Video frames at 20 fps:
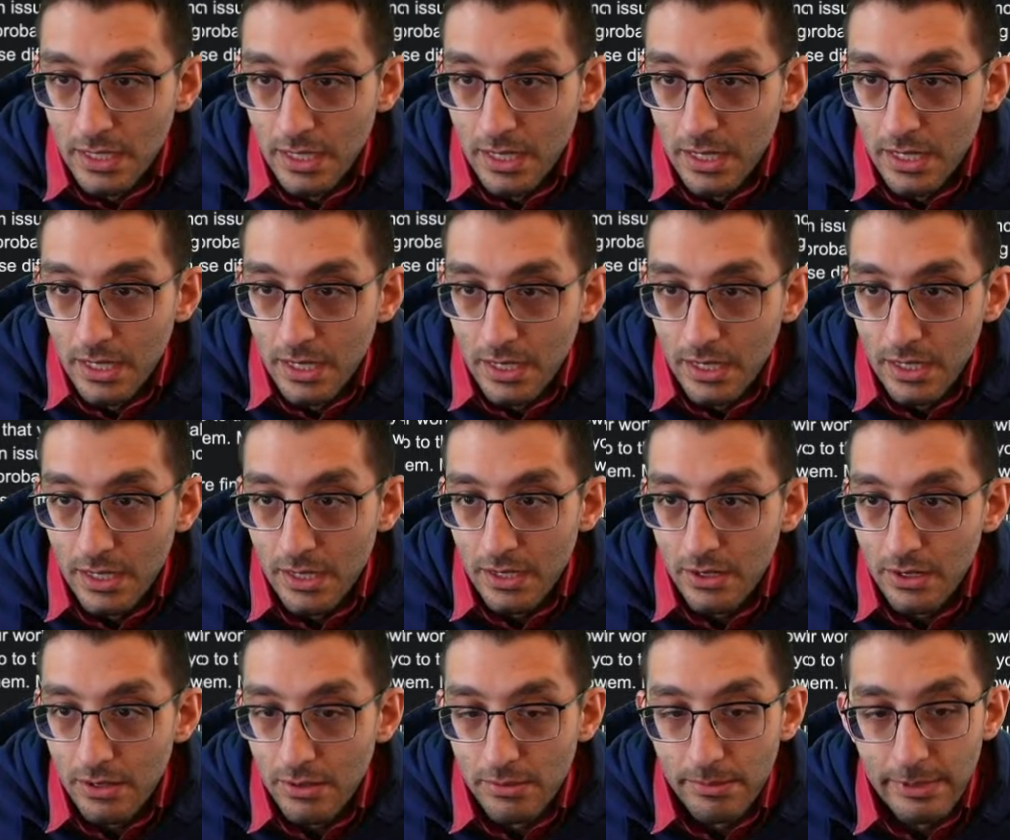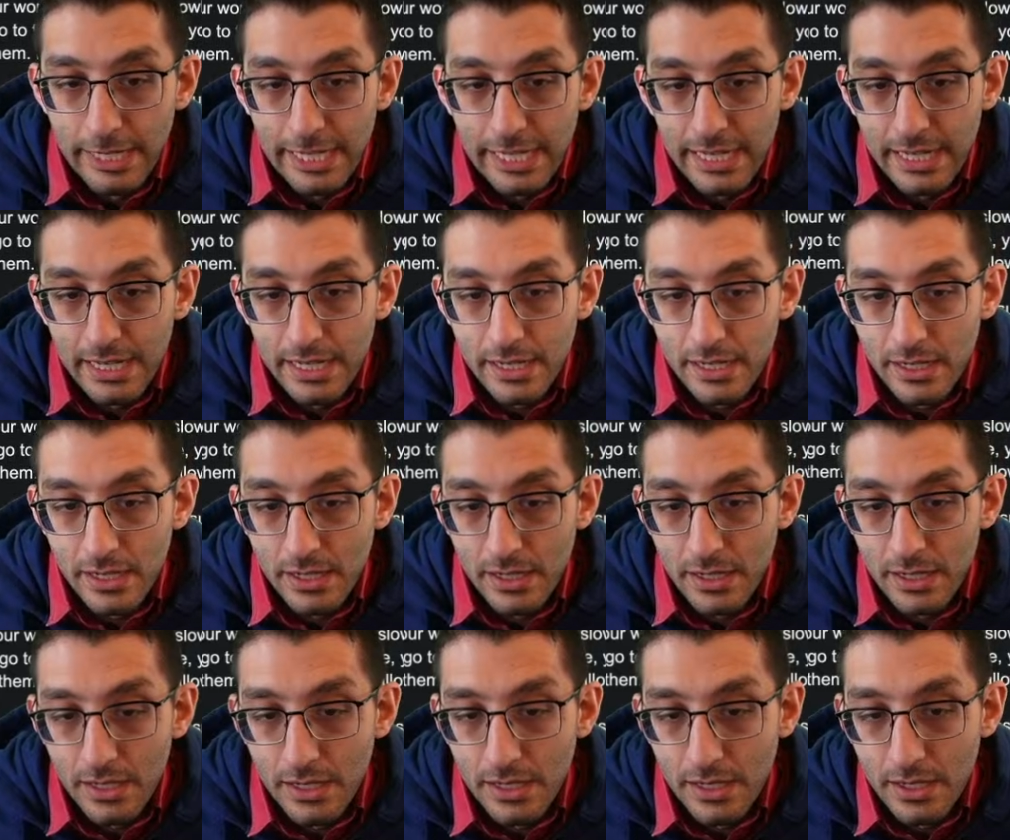Oh, man.
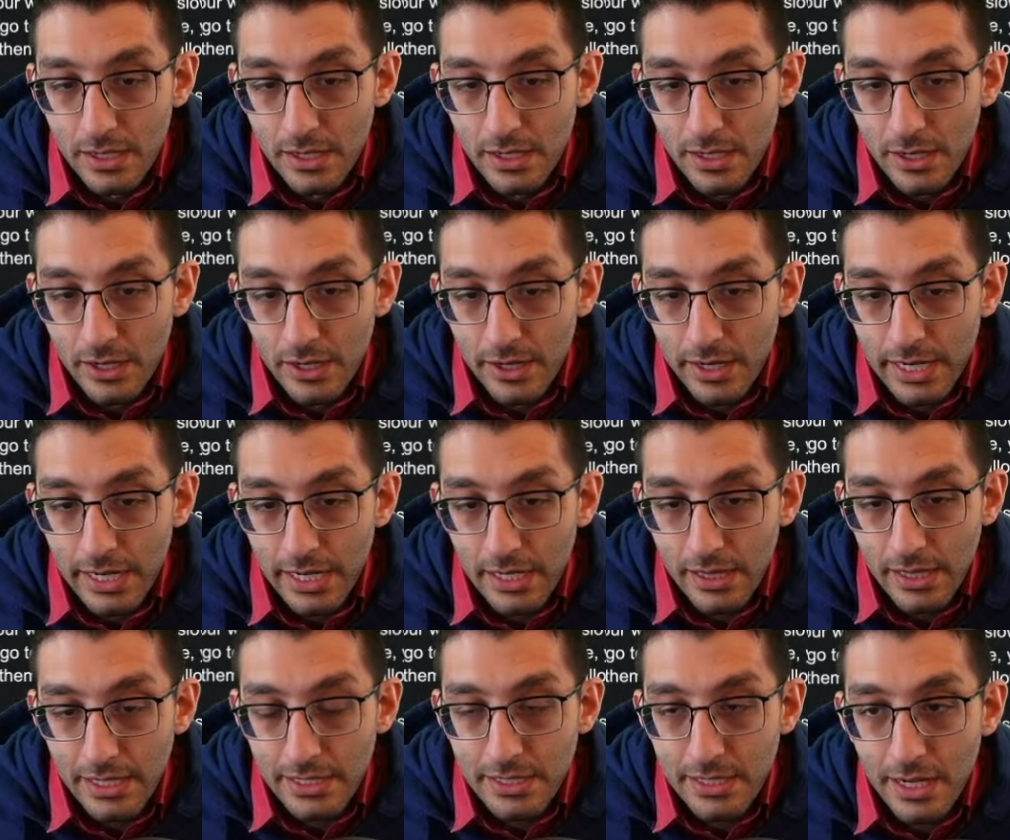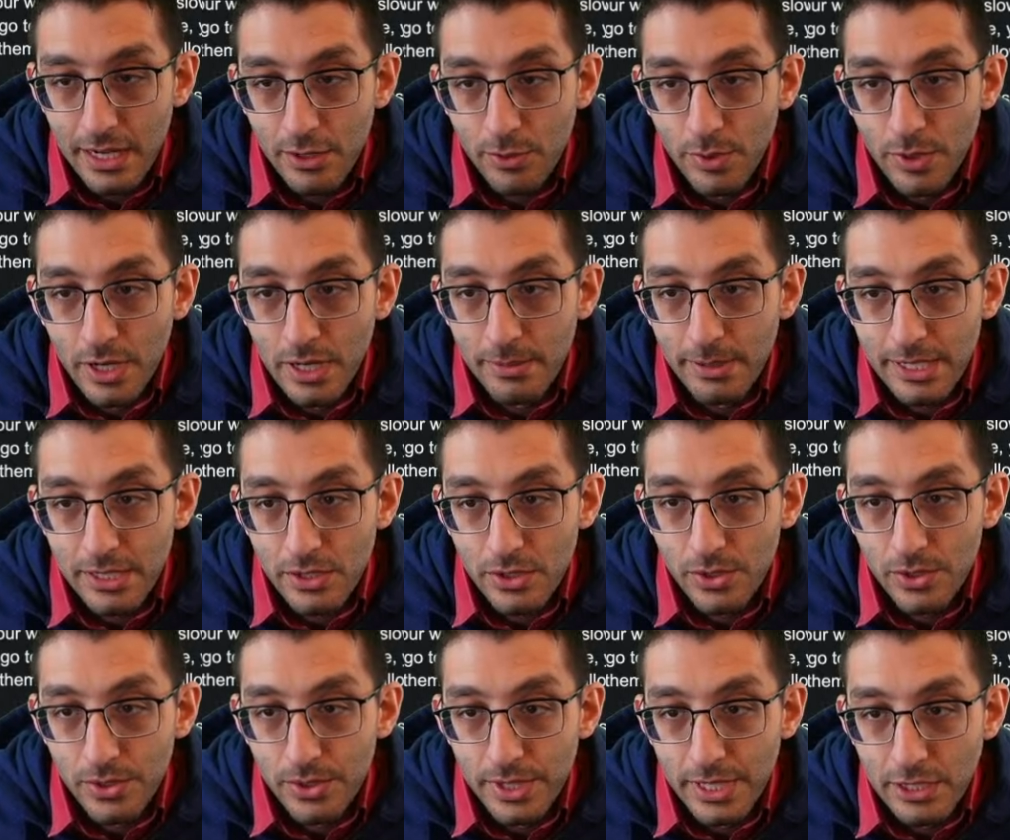All right, let's not worry about the
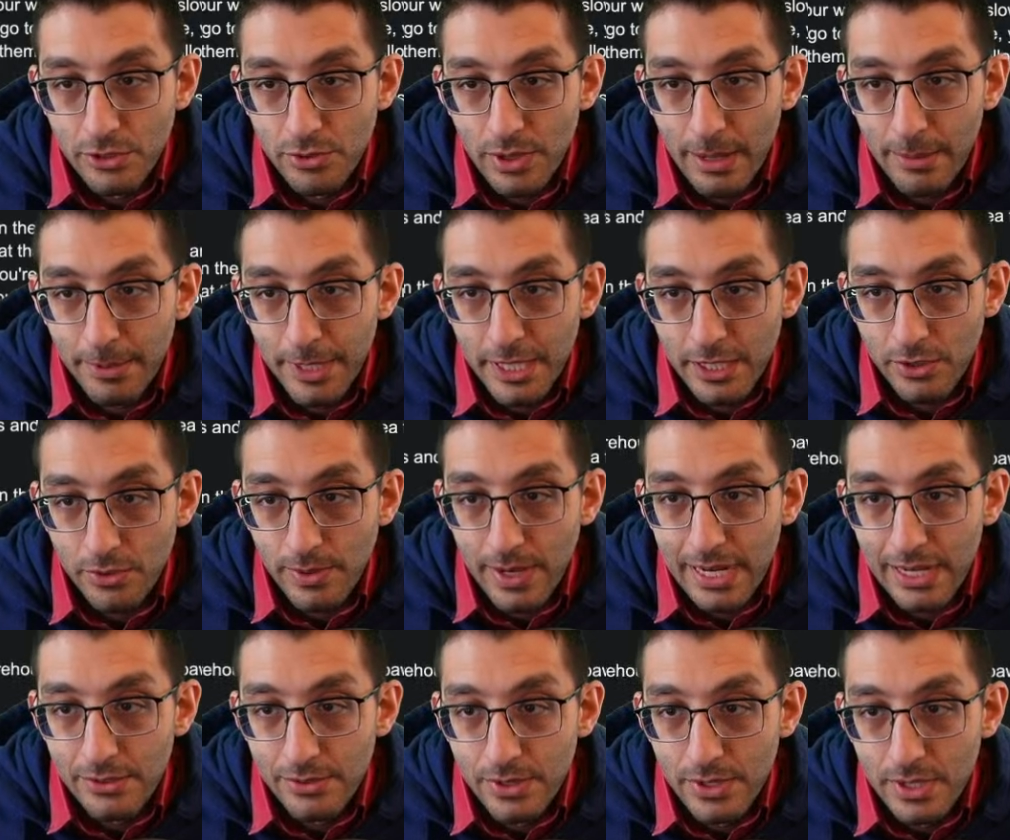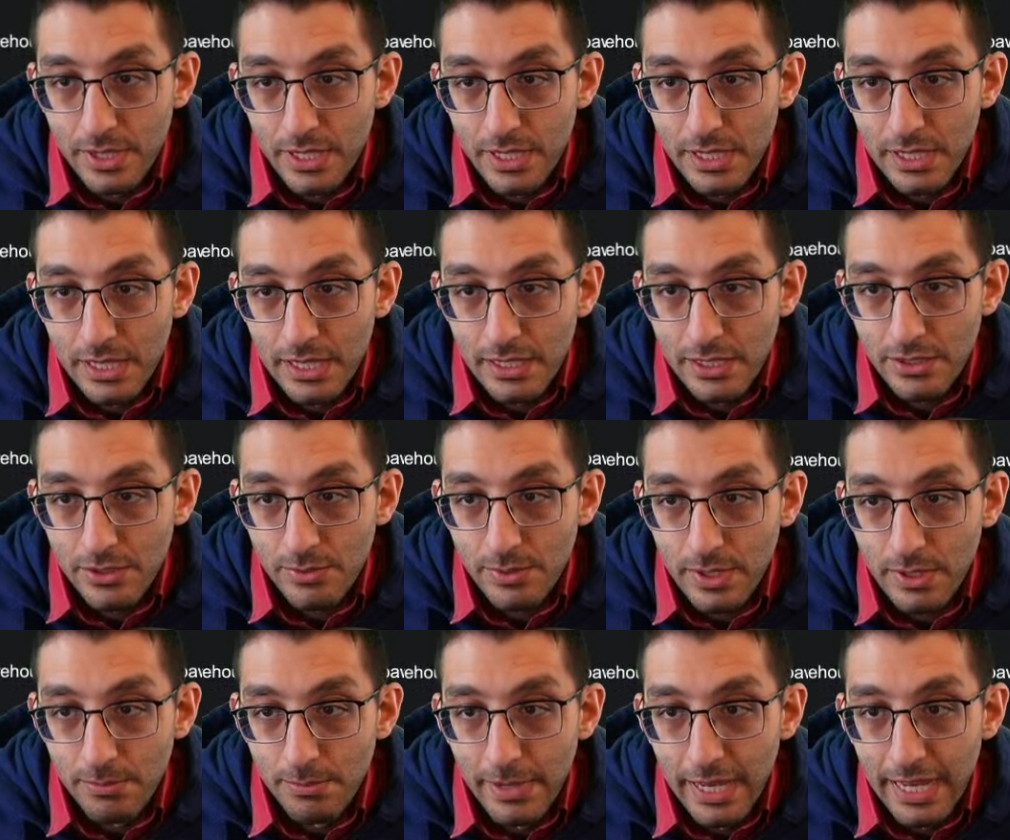whole they drop on the ground thing. That doesn't really
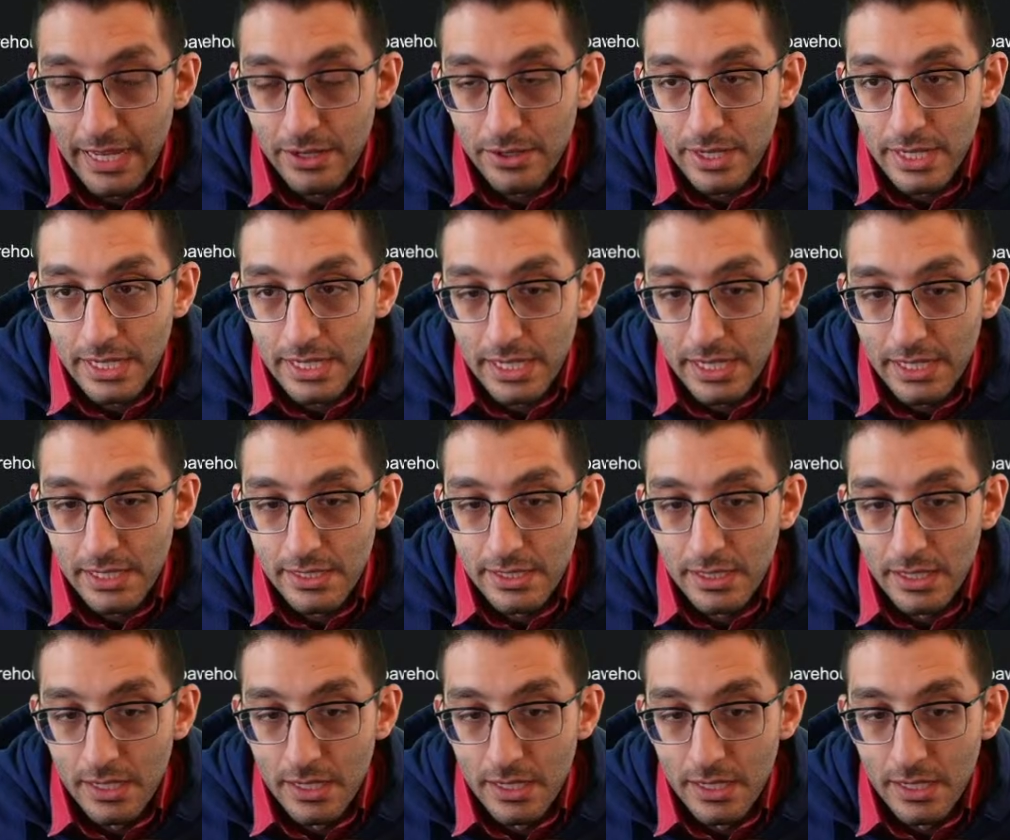matter, I guess.